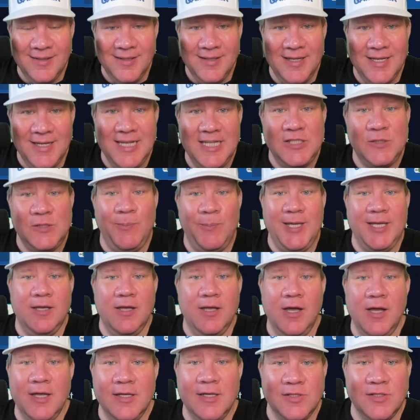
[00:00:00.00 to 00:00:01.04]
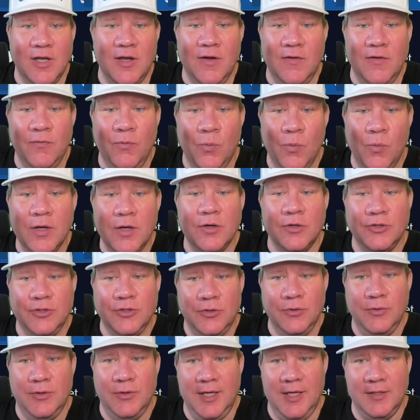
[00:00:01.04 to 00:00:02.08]
it's because of one or
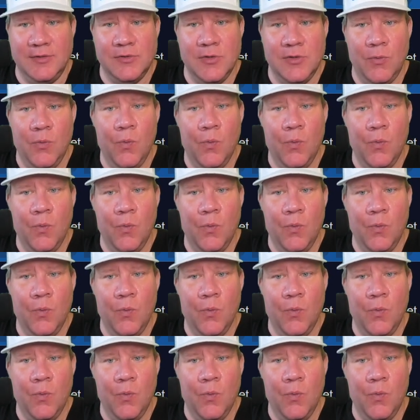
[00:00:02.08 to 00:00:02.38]
two things.